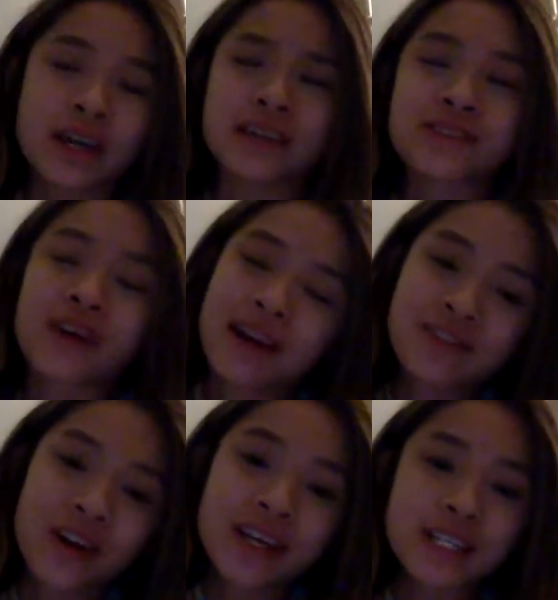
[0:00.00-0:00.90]
Hey, so I have
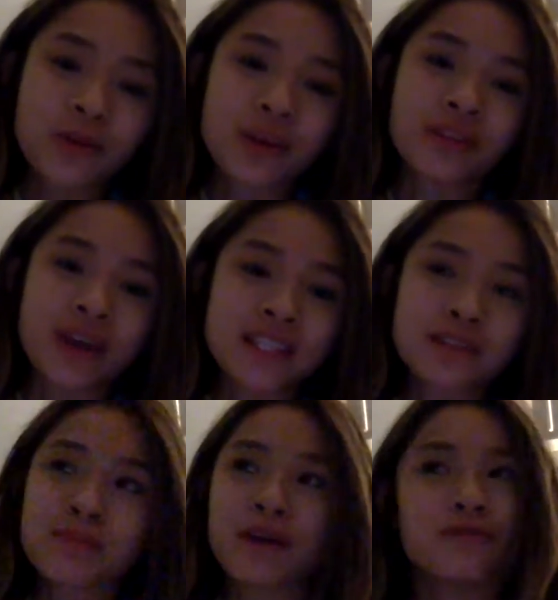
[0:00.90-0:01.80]
no idea where the rest
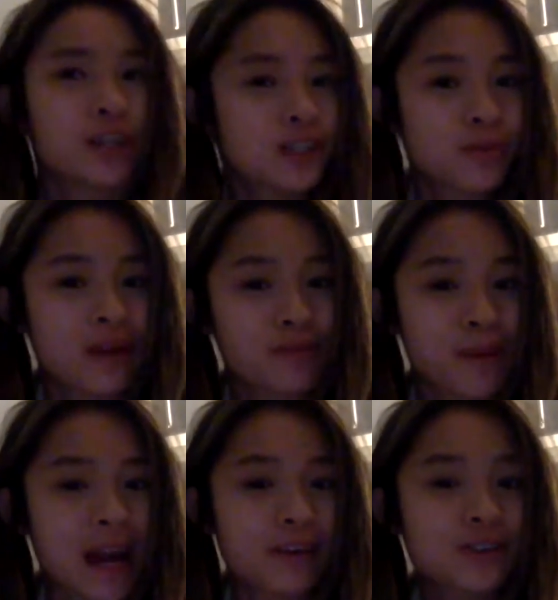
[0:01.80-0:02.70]
of my footage went for
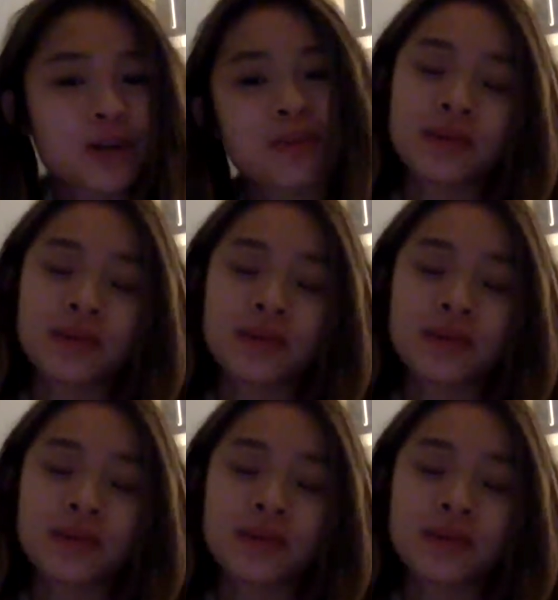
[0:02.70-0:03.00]
my outro,